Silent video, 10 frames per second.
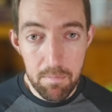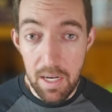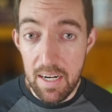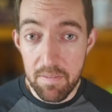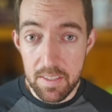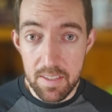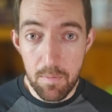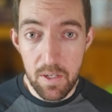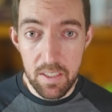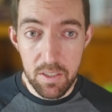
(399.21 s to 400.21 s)
But if it's
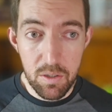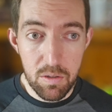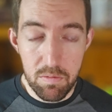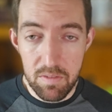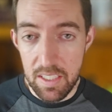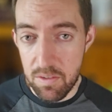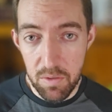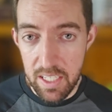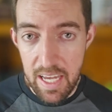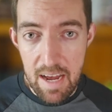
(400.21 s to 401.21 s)
someone who doesn't
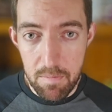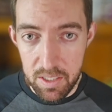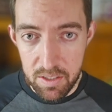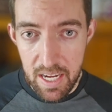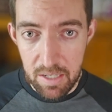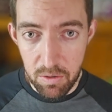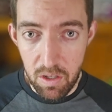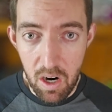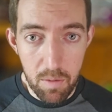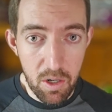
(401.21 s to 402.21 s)
really have much
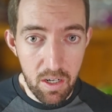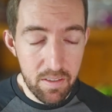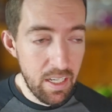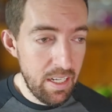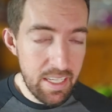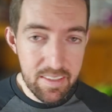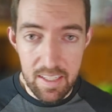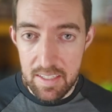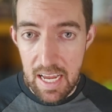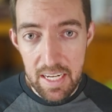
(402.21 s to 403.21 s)
natural armor, is
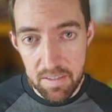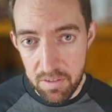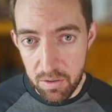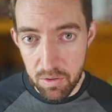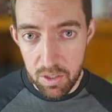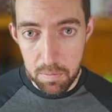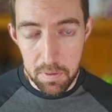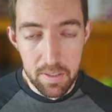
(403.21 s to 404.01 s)
the tank of the group,